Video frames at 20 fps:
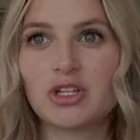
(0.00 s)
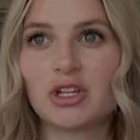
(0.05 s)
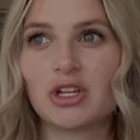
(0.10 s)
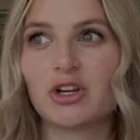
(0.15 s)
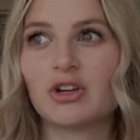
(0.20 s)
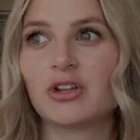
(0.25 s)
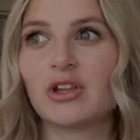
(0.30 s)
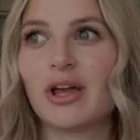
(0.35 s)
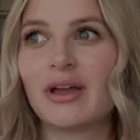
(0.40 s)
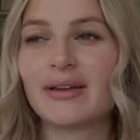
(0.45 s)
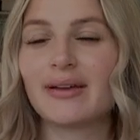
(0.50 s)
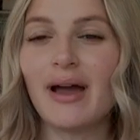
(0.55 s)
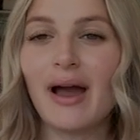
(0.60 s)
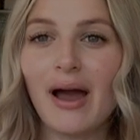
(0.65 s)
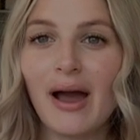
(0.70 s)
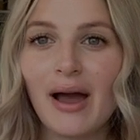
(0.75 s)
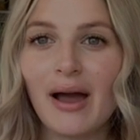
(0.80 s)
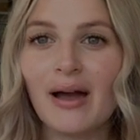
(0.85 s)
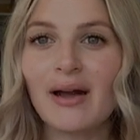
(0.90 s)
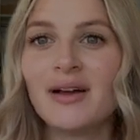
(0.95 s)
that you're like,
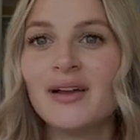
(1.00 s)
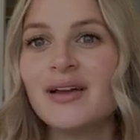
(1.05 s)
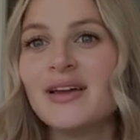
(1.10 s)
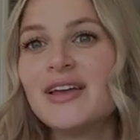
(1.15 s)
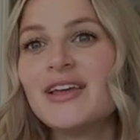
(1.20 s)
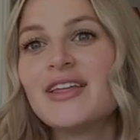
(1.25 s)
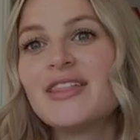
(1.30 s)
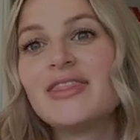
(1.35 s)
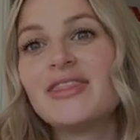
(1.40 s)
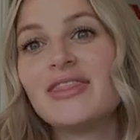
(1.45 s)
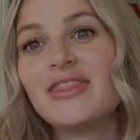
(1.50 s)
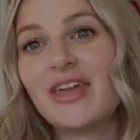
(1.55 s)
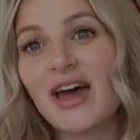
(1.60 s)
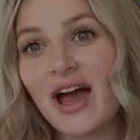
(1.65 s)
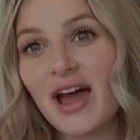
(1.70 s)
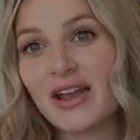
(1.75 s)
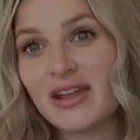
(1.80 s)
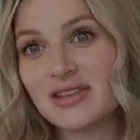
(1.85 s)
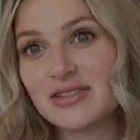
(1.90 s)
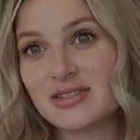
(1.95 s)

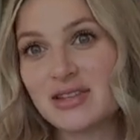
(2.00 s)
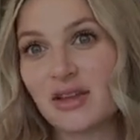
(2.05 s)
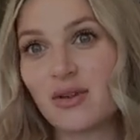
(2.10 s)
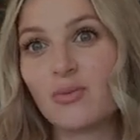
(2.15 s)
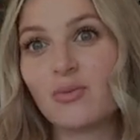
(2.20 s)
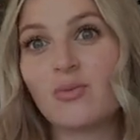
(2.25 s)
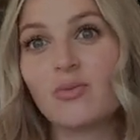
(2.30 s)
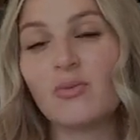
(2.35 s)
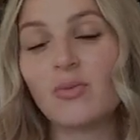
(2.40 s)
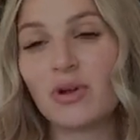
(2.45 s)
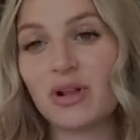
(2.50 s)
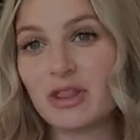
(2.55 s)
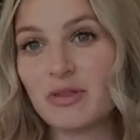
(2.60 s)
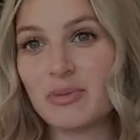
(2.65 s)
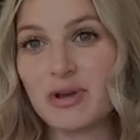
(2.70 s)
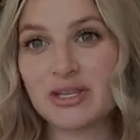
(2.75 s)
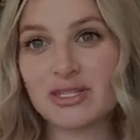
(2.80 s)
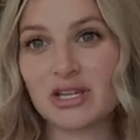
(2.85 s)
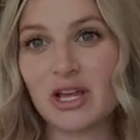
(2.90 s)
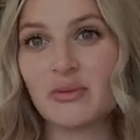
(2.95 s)
that is like one of the
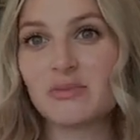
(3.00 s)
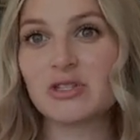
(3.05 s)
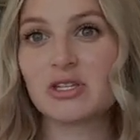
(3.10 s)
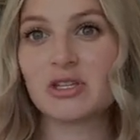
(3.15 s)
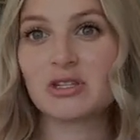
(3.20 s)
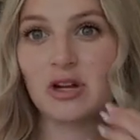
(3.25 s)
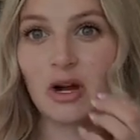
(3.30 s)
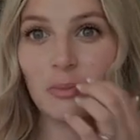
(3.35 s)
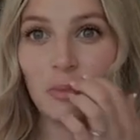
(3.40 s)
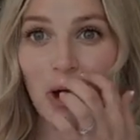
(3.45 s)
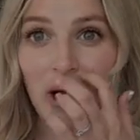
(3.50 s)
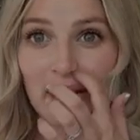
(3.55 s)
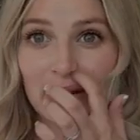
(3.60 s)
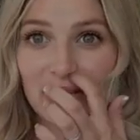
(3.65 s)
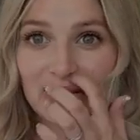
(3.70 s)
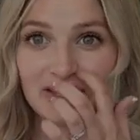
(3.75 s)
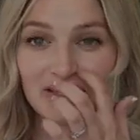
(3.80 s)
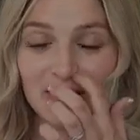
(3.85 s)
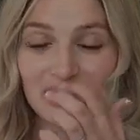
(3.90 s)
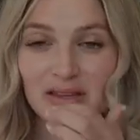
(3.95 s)
best times to start
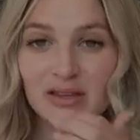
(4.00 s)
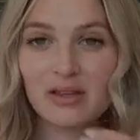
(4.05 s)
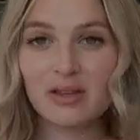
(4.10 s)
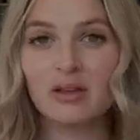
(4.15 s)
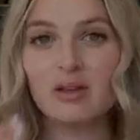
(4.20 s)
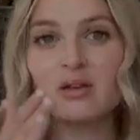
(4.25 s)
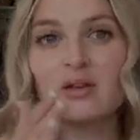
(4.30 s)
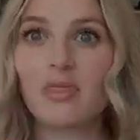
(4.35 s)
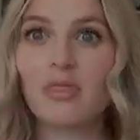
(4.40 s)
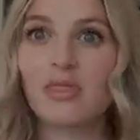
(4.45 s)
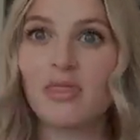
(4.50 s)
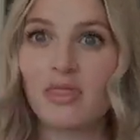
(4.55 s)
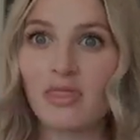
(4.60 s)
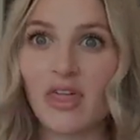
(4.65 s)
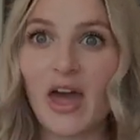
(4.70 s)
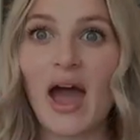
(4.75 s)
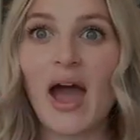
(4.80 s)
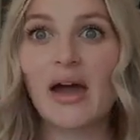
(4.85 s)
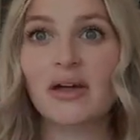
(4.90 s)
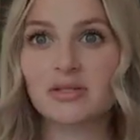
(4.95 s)
practicing
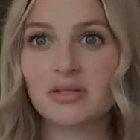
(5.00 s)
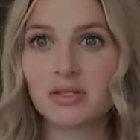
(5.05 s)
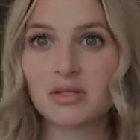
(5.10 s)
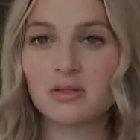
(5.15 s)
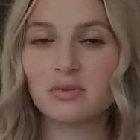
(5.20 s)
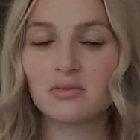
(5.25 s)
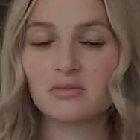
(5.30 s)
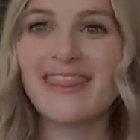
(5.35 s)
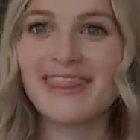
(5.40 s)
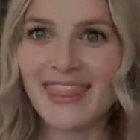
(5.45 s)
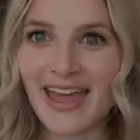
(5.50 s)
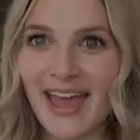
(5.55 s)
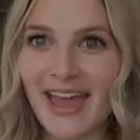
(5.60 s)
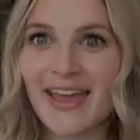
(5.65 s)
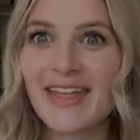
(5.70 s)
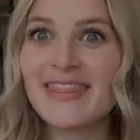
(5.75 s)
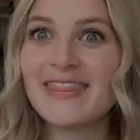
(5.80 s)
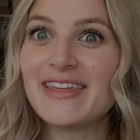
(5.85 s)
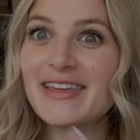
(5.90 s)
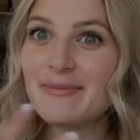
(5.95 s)

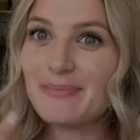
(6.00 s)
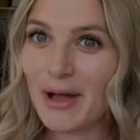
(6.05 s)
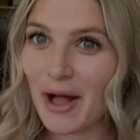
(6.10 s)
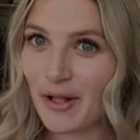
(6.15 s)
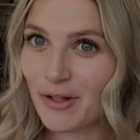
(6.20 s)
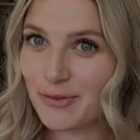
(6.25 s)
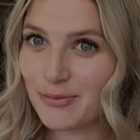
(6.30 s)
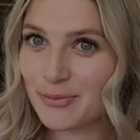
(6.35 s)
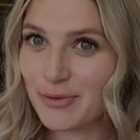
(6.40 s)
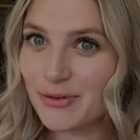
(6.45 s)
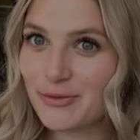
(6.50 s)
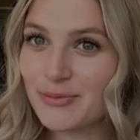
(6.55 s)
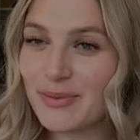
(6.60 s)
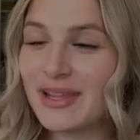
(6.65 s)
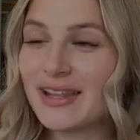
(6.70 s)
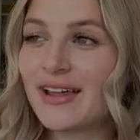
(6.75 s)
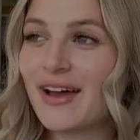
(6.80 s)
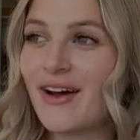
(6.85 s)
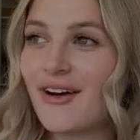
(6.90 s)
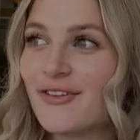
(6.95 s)
the bowel
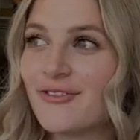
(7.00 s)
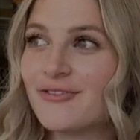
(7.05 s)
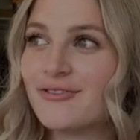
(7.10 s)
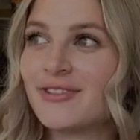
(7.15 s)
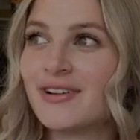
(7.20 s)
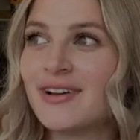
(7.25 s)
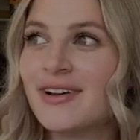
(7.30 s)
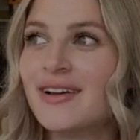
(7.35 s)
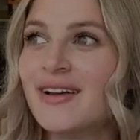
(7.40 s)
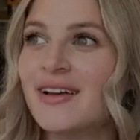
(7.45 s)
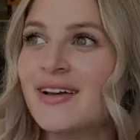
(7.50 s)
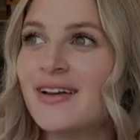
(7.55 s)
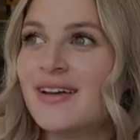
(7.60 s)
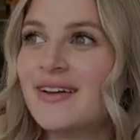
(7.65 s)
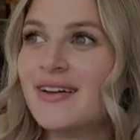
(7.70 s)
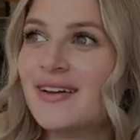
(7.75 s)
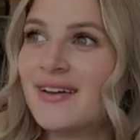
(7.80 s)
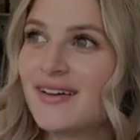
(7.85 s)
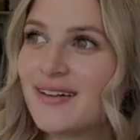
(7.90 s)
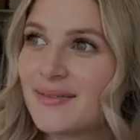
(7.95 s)
movement
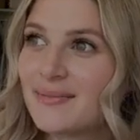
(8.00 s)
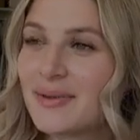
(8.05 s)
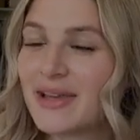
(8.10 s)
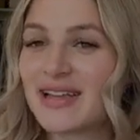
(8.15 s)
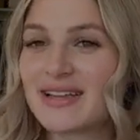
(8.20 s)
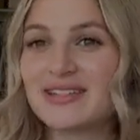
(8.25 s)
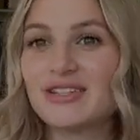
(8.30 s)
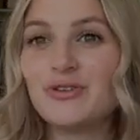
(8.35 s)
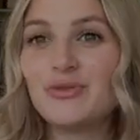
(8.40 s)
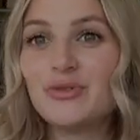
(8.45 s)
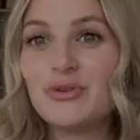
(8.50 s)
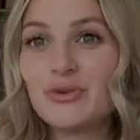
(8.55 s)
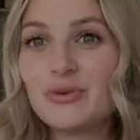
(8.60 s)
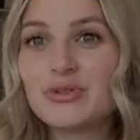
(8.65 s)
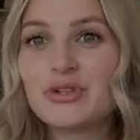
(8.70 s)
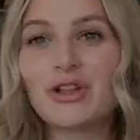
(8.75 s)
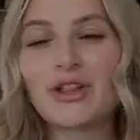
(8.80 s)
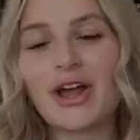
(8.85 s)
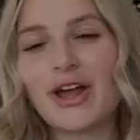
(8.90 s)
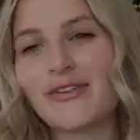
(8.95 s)
because you use
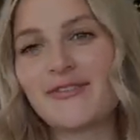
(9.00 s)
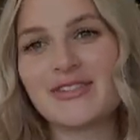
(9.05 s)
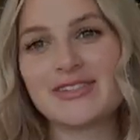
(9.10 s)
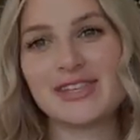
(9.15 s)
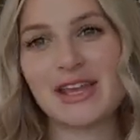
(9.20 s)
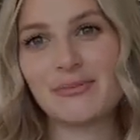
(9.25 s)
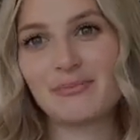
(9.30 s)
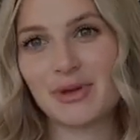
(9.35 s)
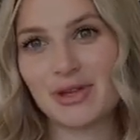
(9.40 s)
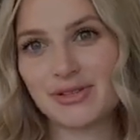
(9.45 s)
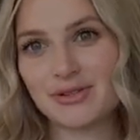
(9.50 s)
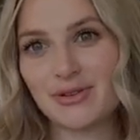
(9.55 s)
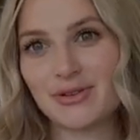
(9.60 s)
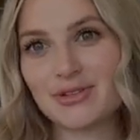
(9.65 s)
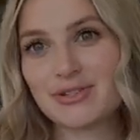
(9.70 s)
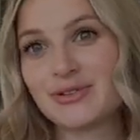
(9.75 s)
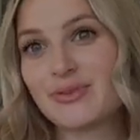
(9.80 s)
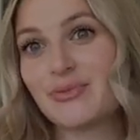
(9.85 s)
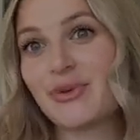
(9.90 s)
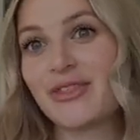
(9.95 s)
a lot of the same
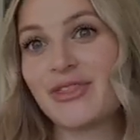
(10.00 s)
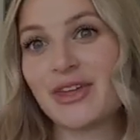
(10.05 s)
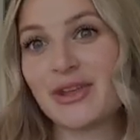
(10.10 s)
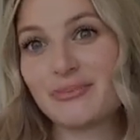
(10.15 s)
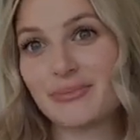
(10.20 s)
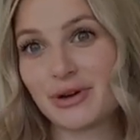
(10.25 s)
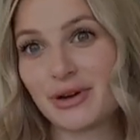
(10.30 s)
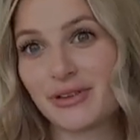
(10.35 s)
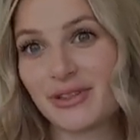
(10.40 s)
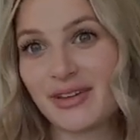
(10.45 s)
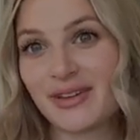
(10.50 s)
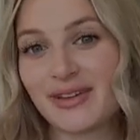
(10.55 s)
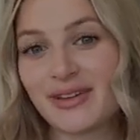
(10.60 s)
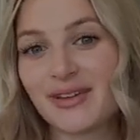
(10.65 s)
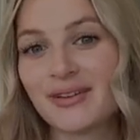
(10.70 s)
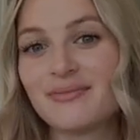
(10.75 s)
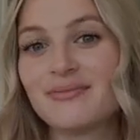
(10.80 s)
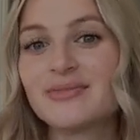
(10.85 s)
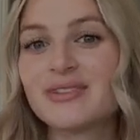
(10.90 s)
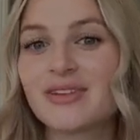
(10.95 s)
muscles within birthing.
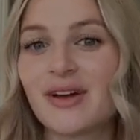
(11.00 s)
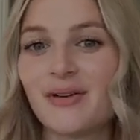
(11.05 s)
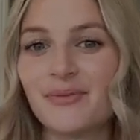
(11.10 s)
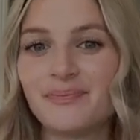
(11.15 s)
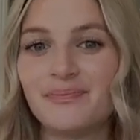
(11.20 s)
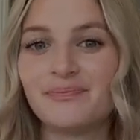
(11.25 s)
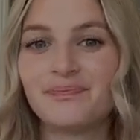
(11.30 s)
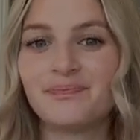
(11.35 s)
So